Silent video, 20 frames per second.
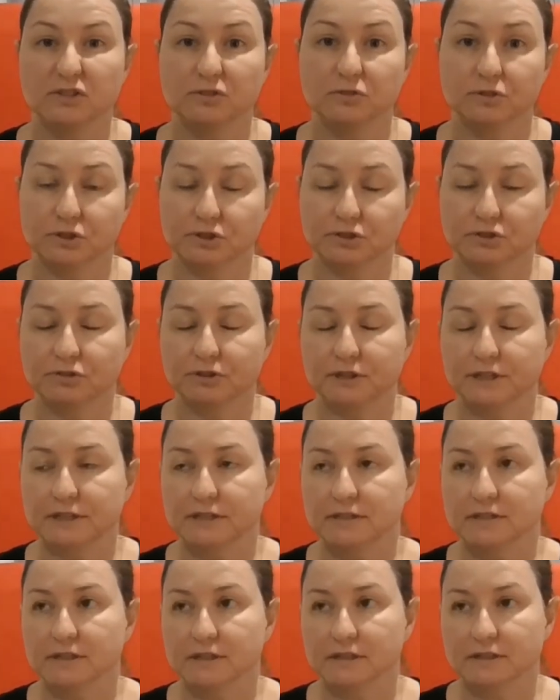or
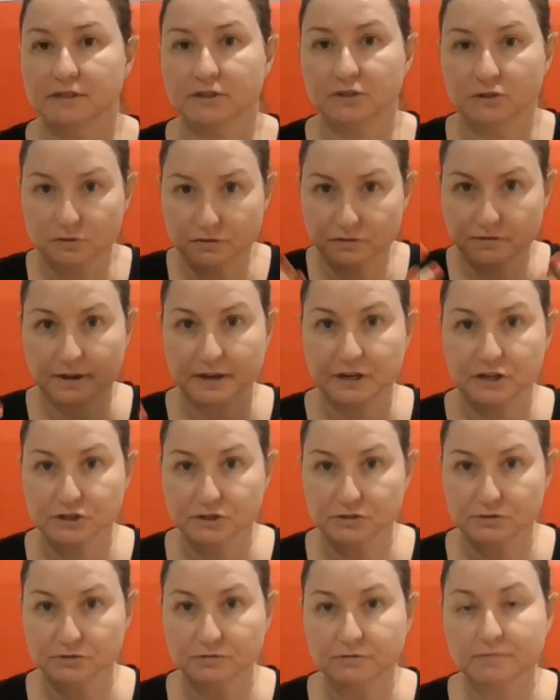nutrients into your
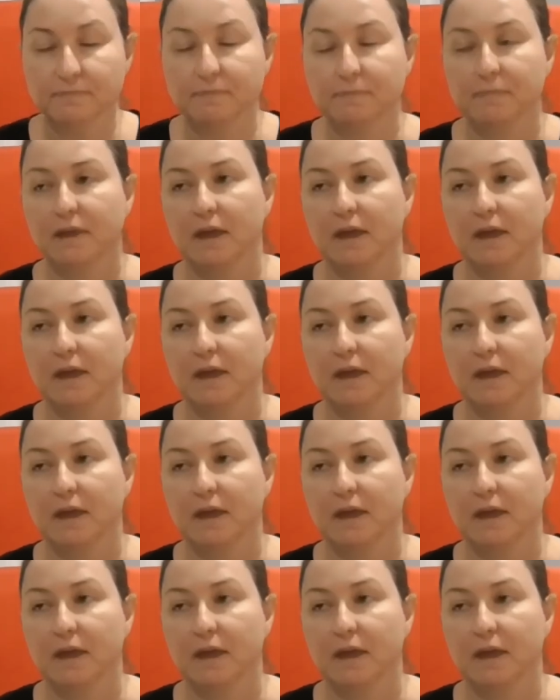facial